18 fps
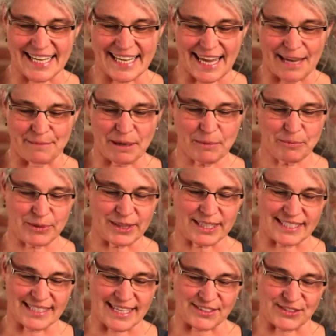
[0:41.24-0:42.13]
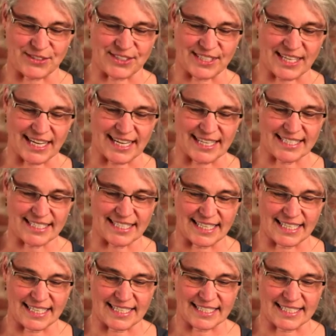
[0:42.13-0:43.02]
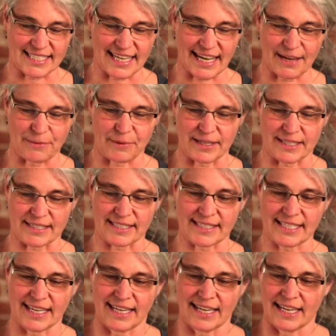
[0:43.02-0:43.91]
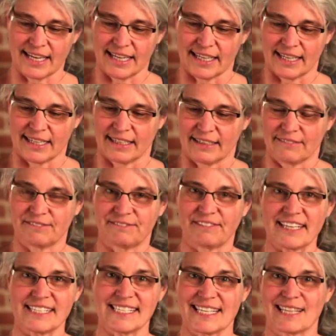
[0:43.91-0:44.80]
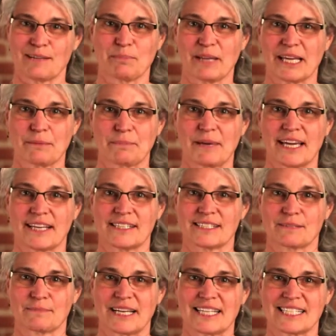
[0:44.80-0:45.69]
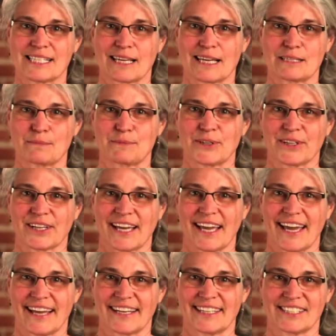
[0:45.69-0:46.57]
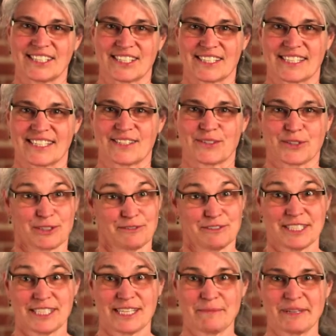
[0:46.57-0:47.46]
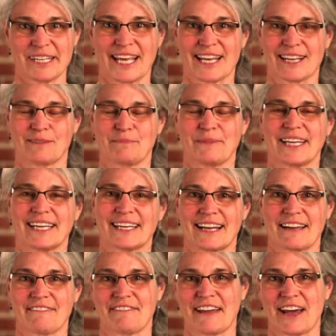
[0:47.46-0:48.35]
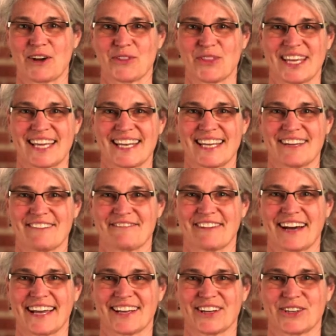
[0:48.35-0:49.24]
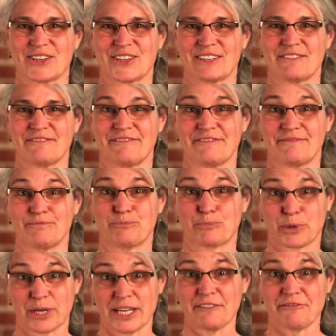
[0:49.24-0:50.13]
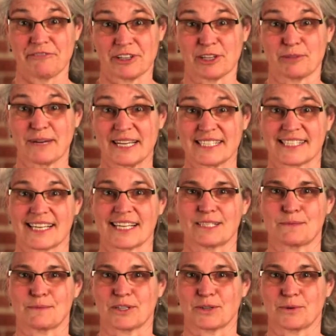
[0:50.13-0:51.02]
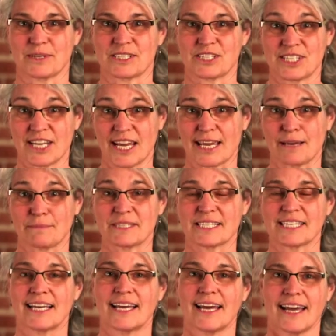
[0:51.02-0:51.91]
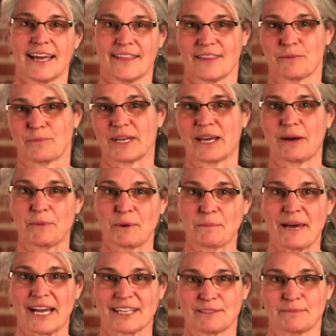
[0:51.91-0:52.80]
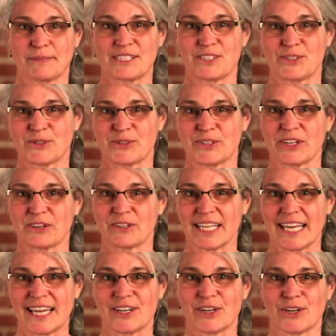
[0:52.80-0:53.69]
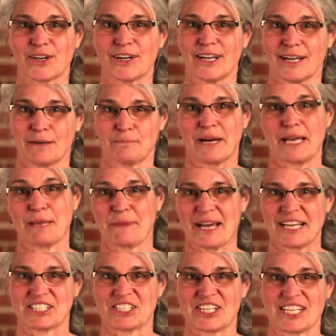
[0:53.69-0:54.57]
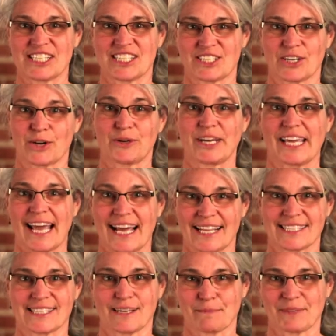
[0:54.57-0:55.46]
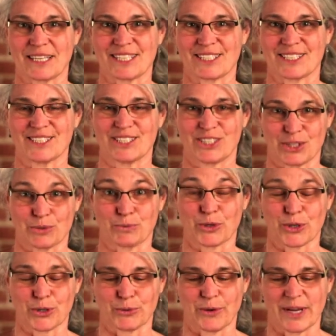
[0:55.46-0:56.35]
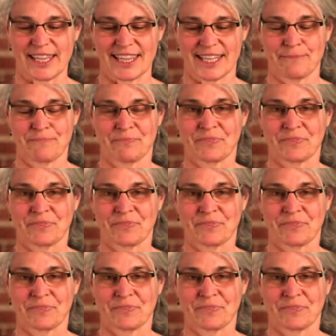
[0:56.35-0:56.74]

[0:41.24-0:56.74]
came up with this exercise is I was facing the blank page in my sketchbook, and it just sort of intimidated me, and I found that if I could pre-fill my sketchbook with shapes, then when I went back to my studio later, my imagination already had something to work with.